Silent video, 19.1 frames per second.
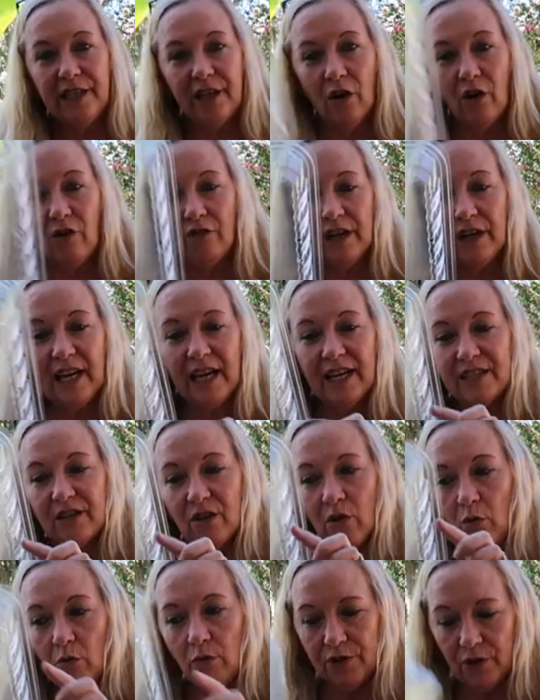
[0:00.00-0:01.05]
that already has the
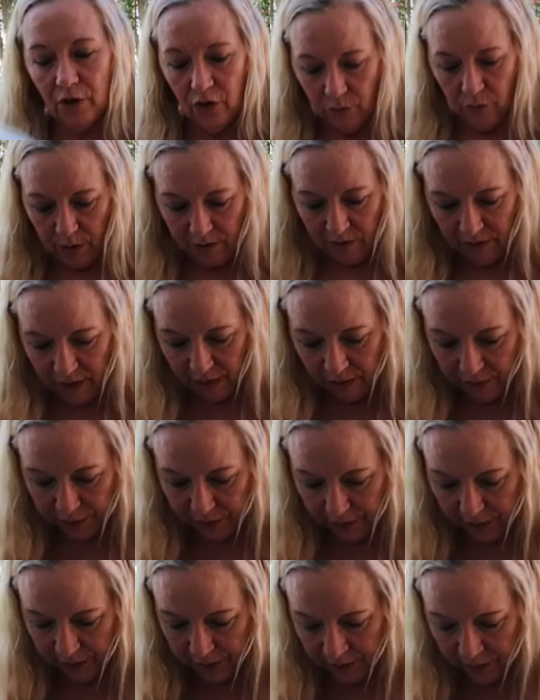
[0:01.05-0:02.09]
holes all the way
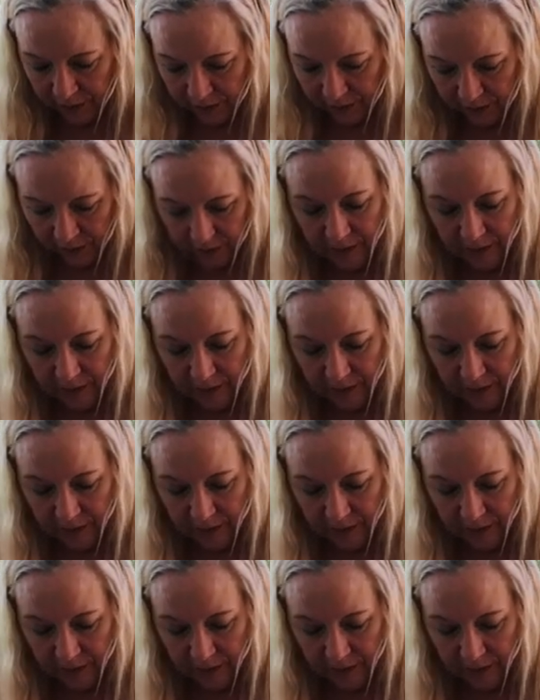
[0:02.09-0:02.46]
around.